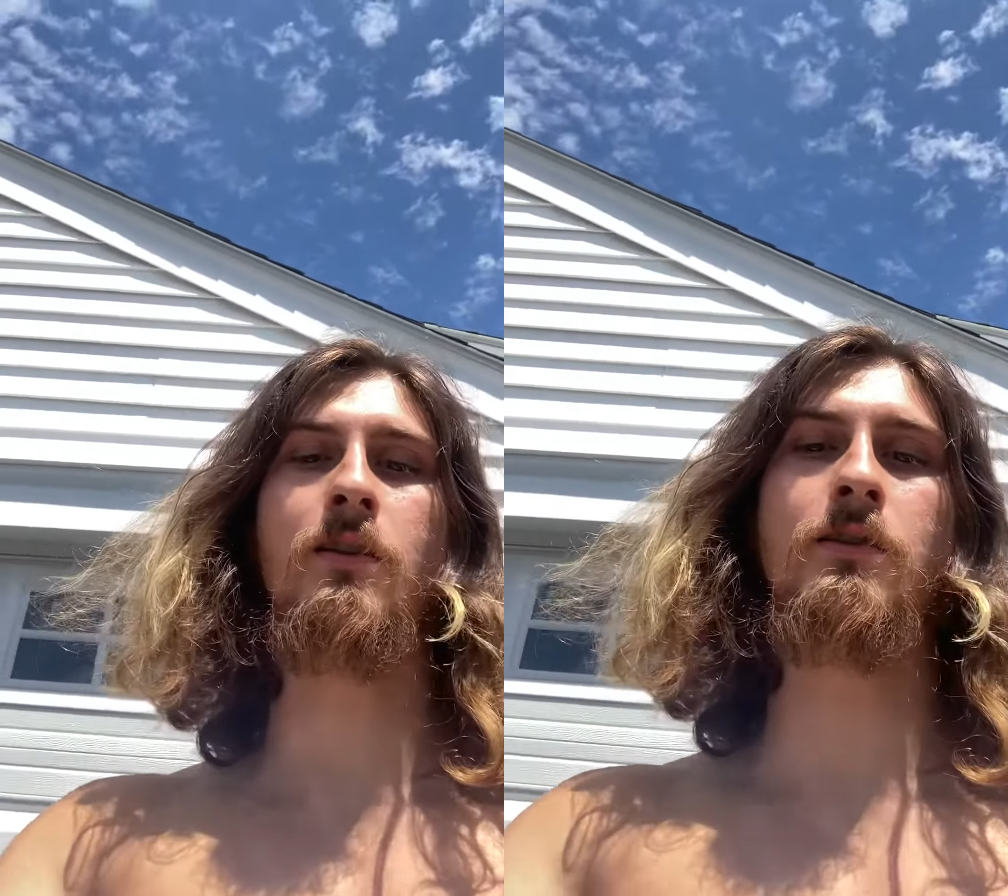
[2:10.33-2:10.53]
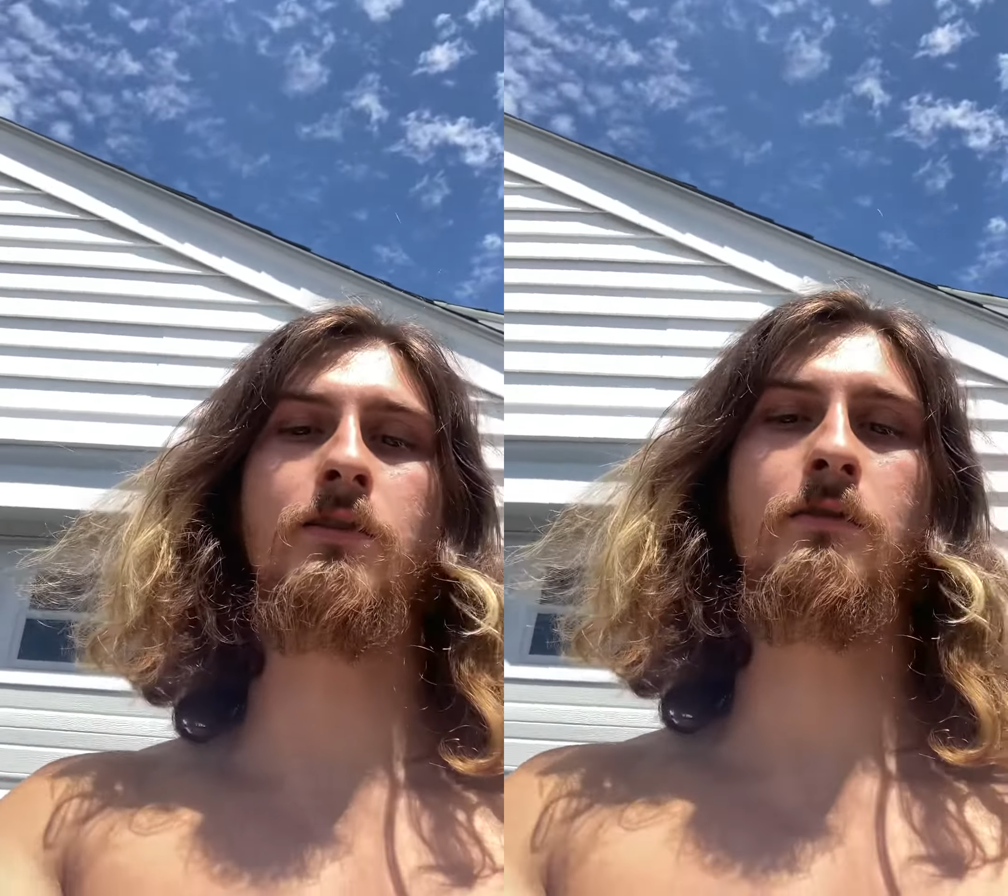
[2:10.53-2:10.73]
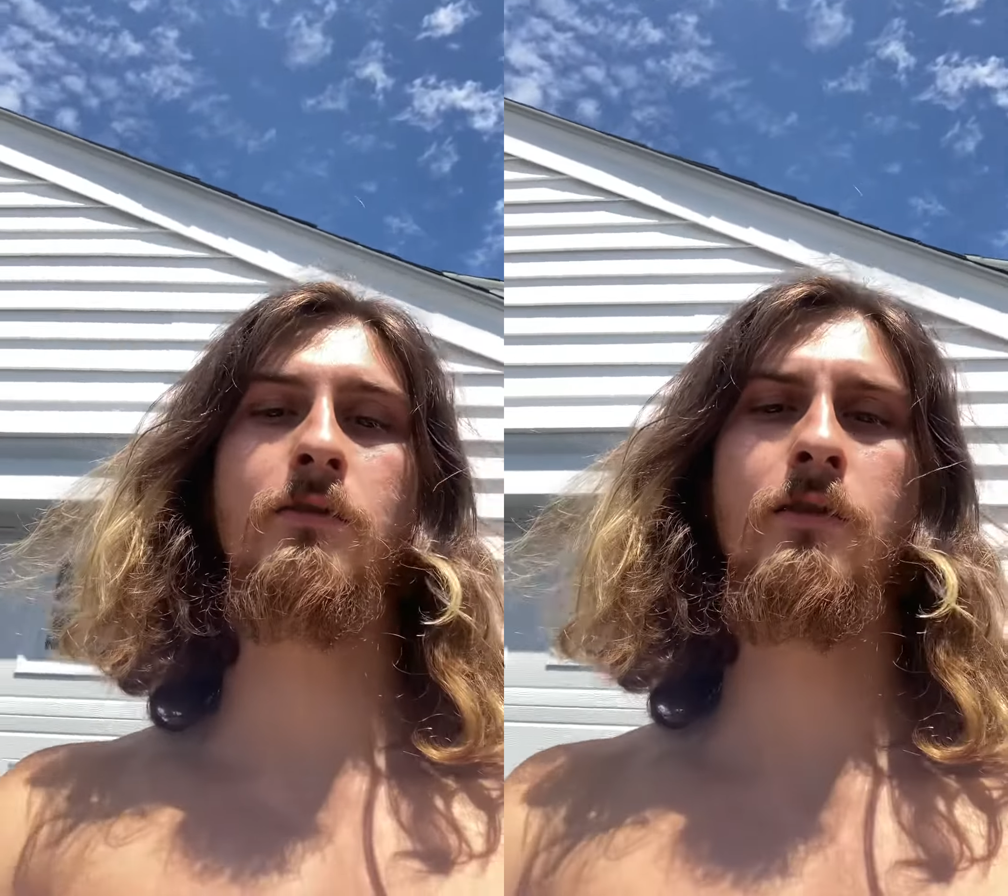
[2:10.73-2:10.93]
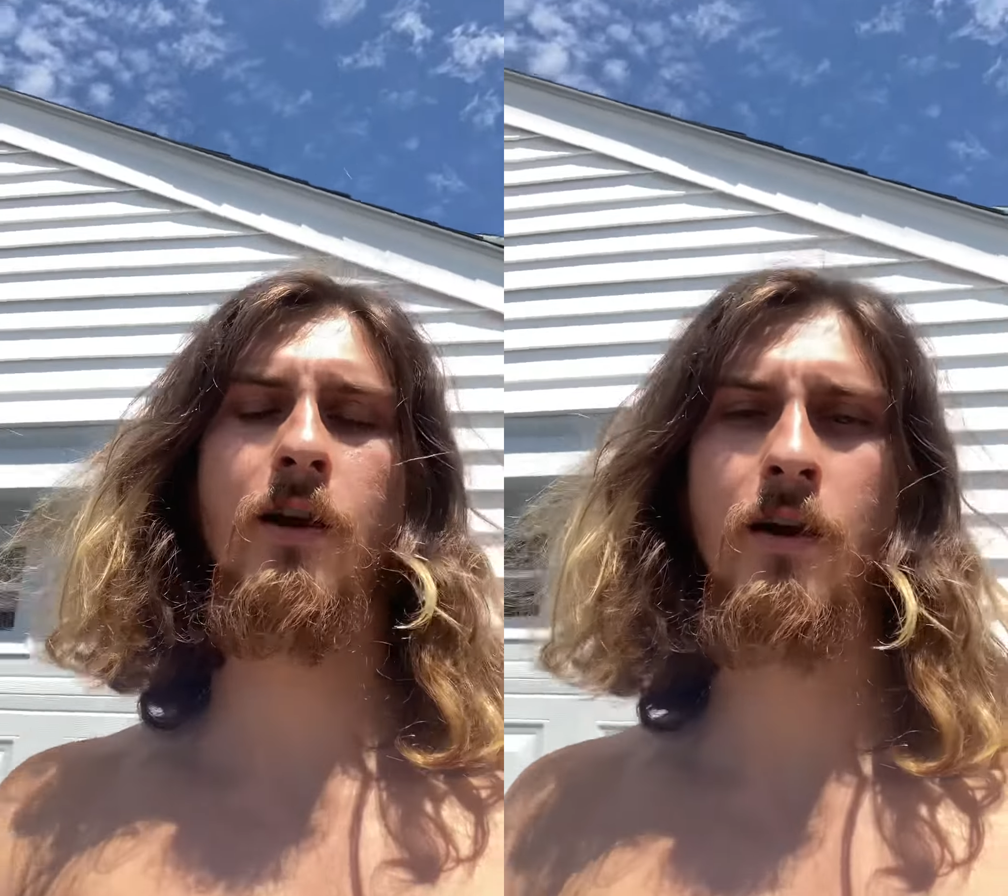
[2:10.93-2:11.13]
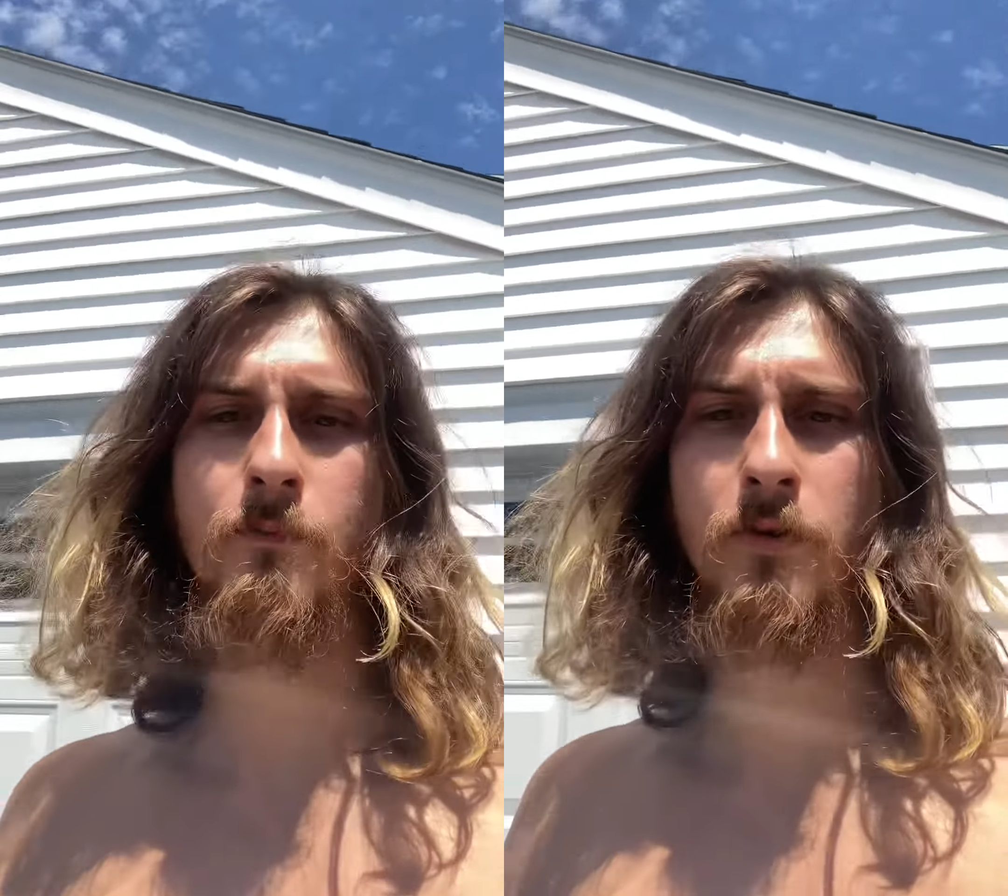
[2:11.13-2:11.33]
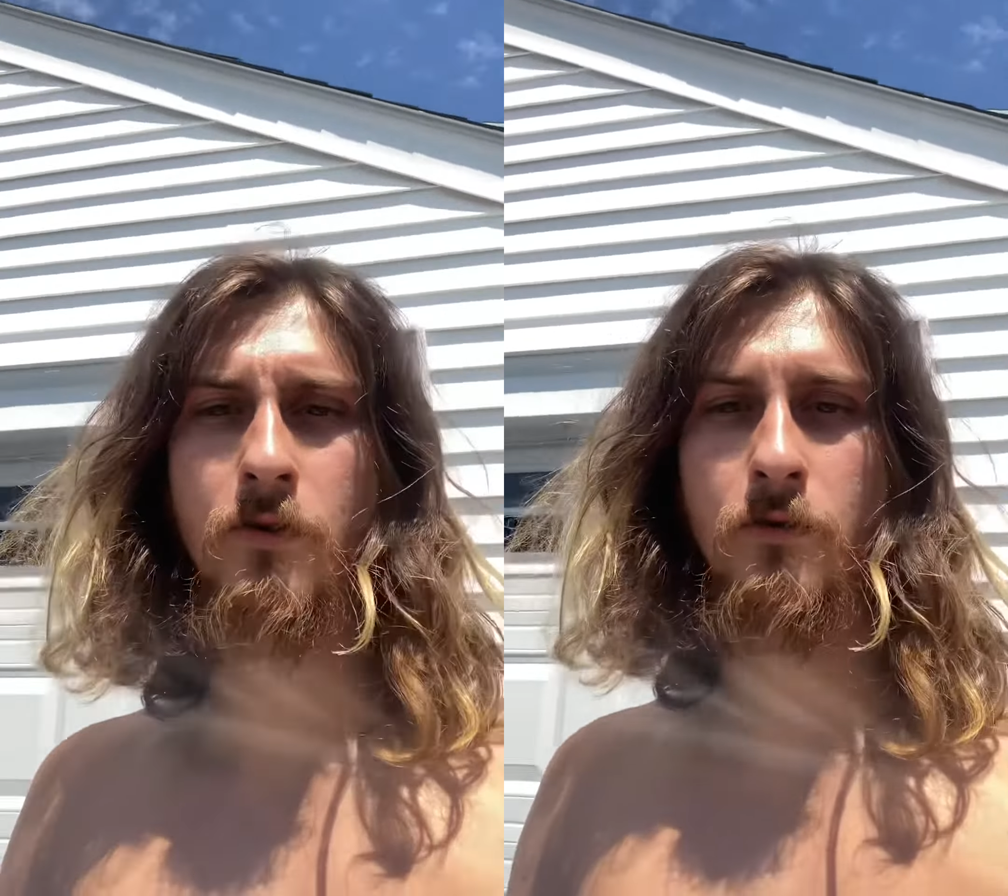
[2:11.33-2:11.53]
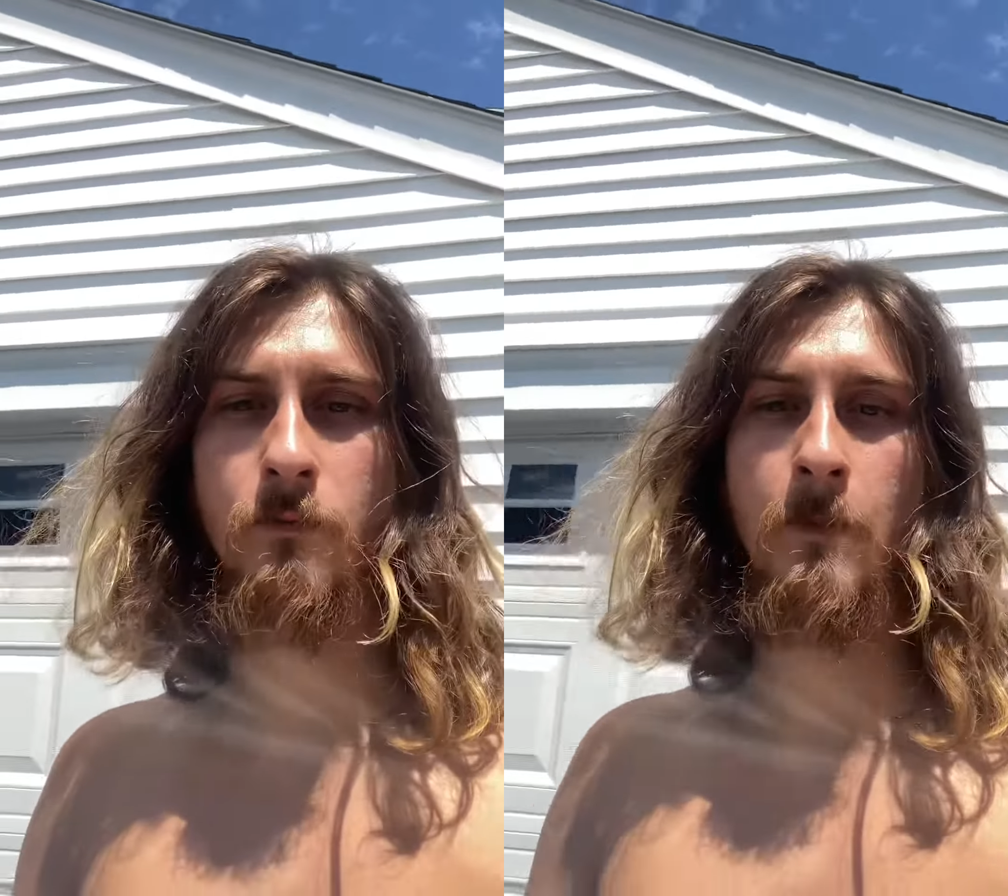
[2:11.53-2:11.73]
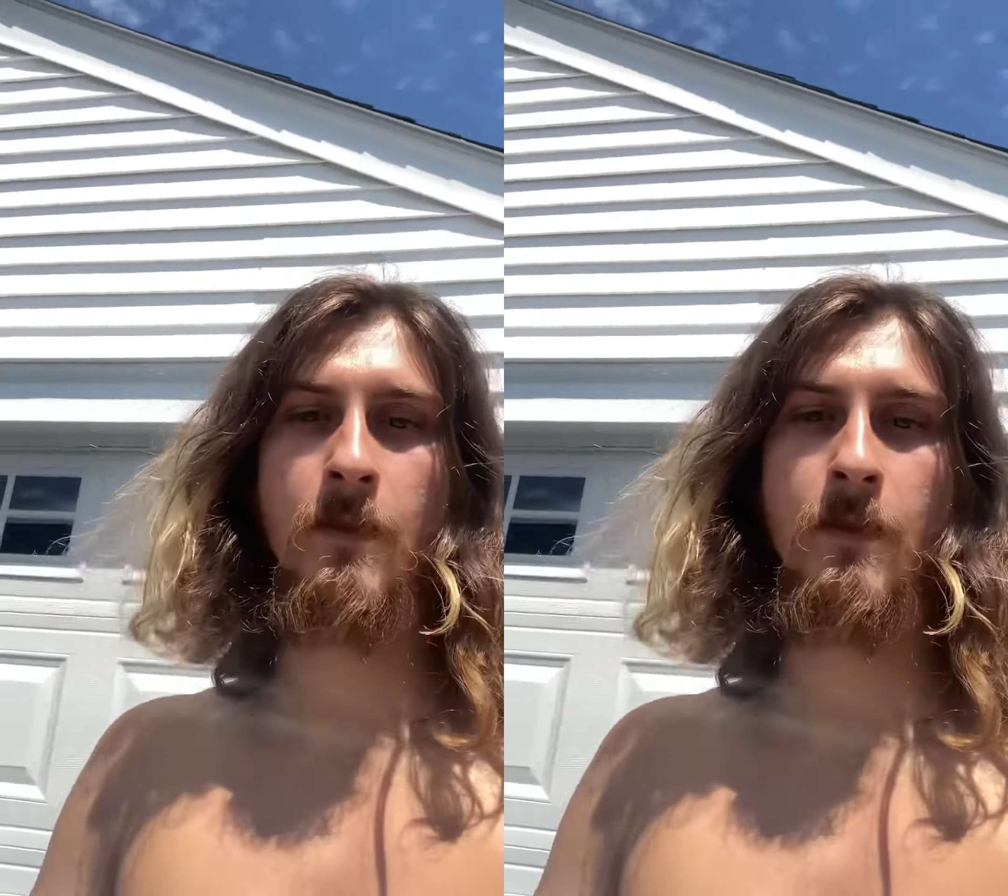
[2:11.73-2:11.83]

and subscribe, bro.